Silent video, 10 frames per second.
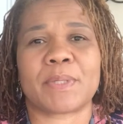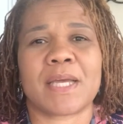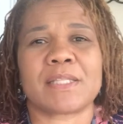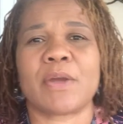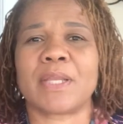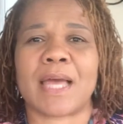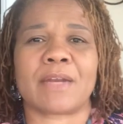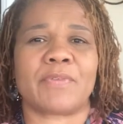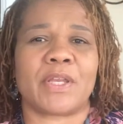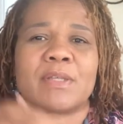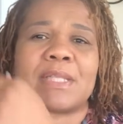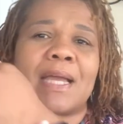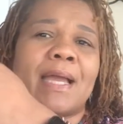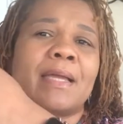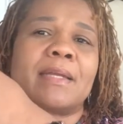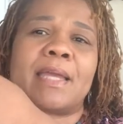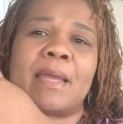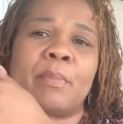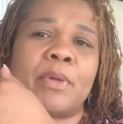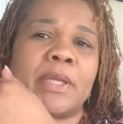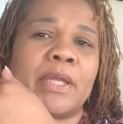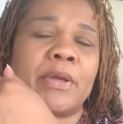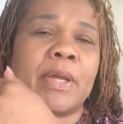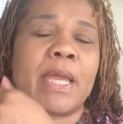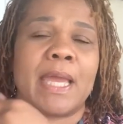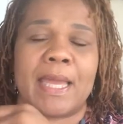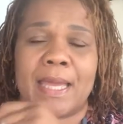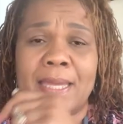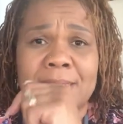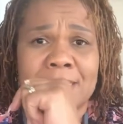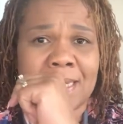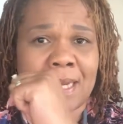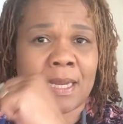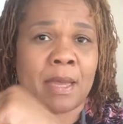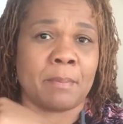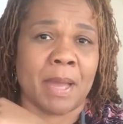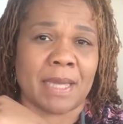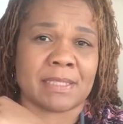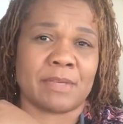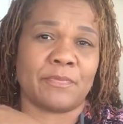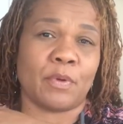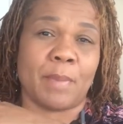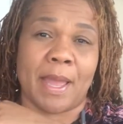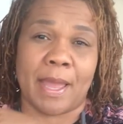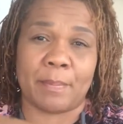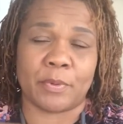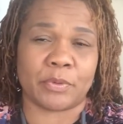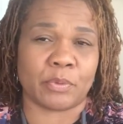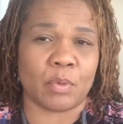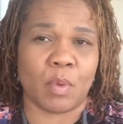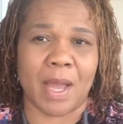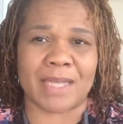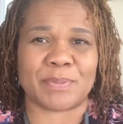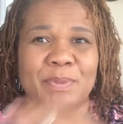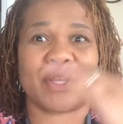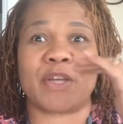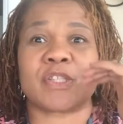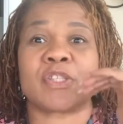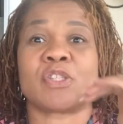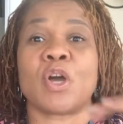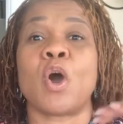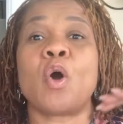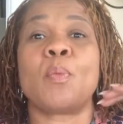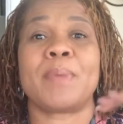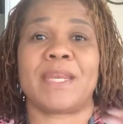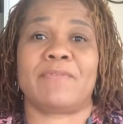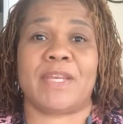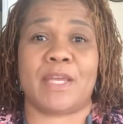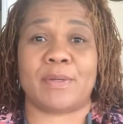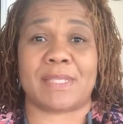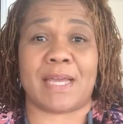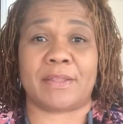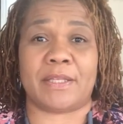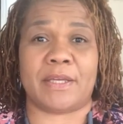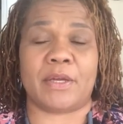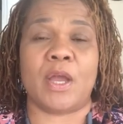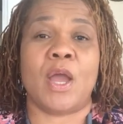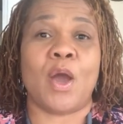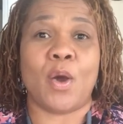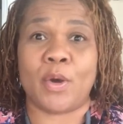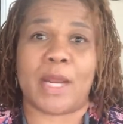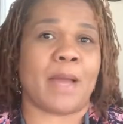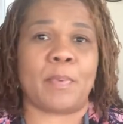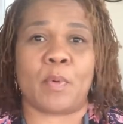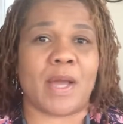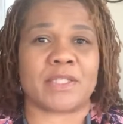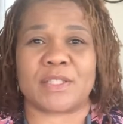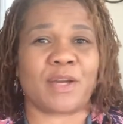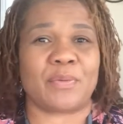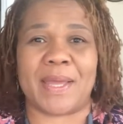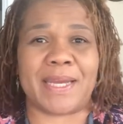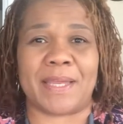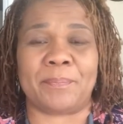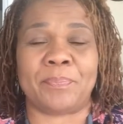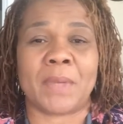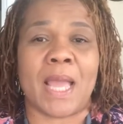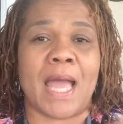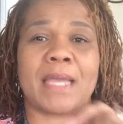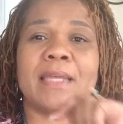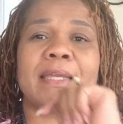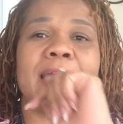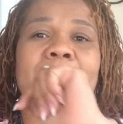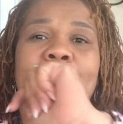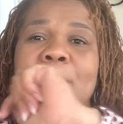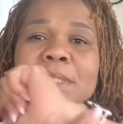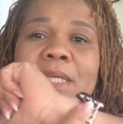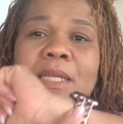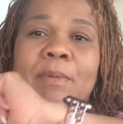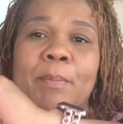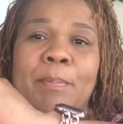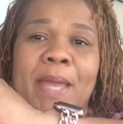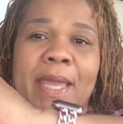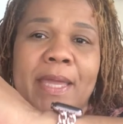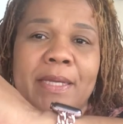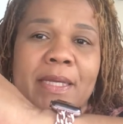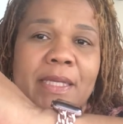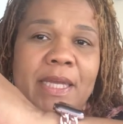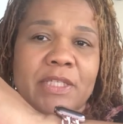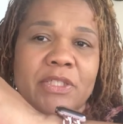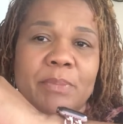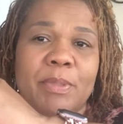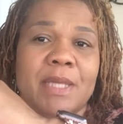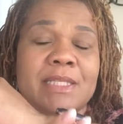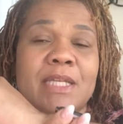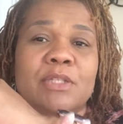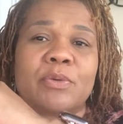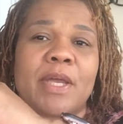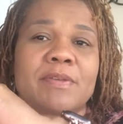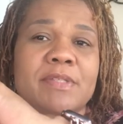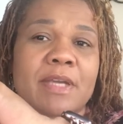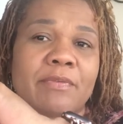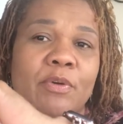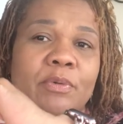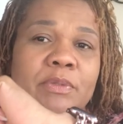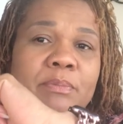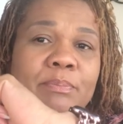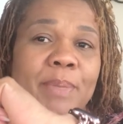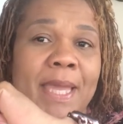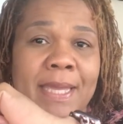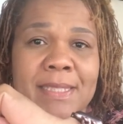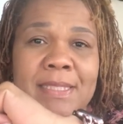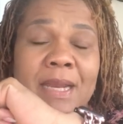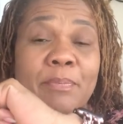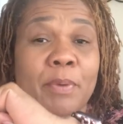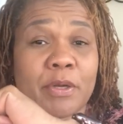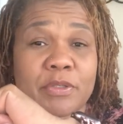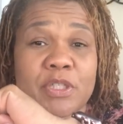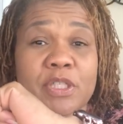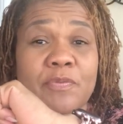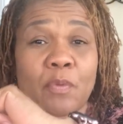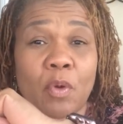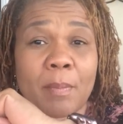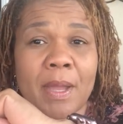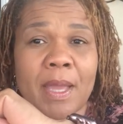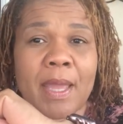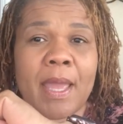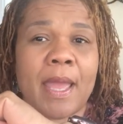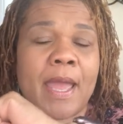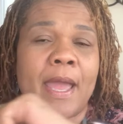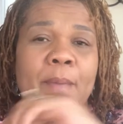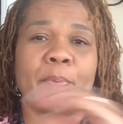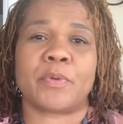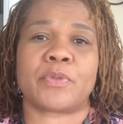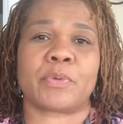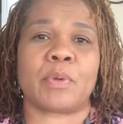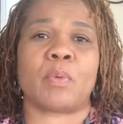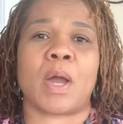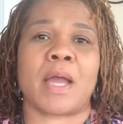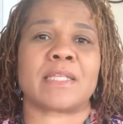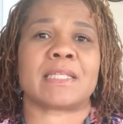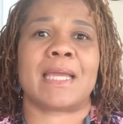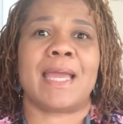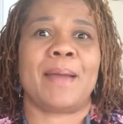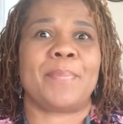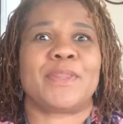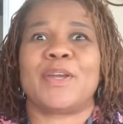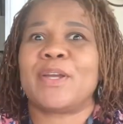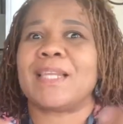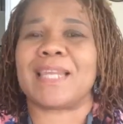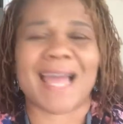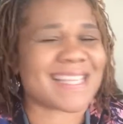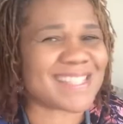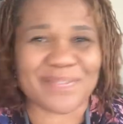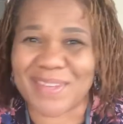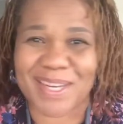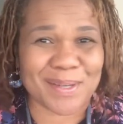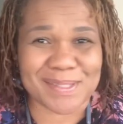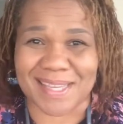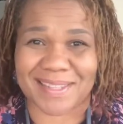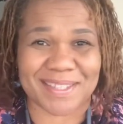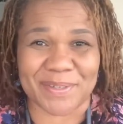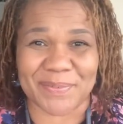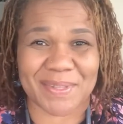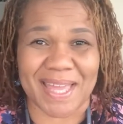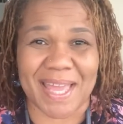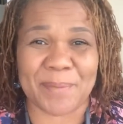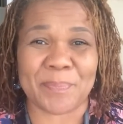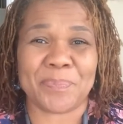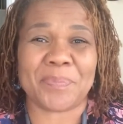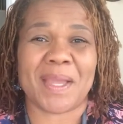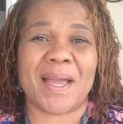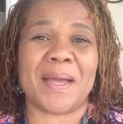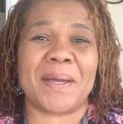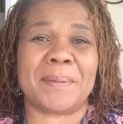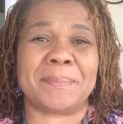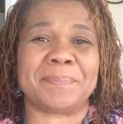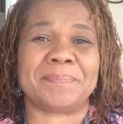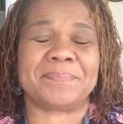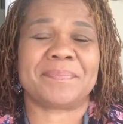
because there are a lot of videos. Like I could have came on here and did an unboxing for my Apple Three watch, but there are so many videos out there on Apple watches already. I could have came and did a band collection because I do have several bands that I purchased for my Apple Three watch, but there are lots of videos out there for that. Um,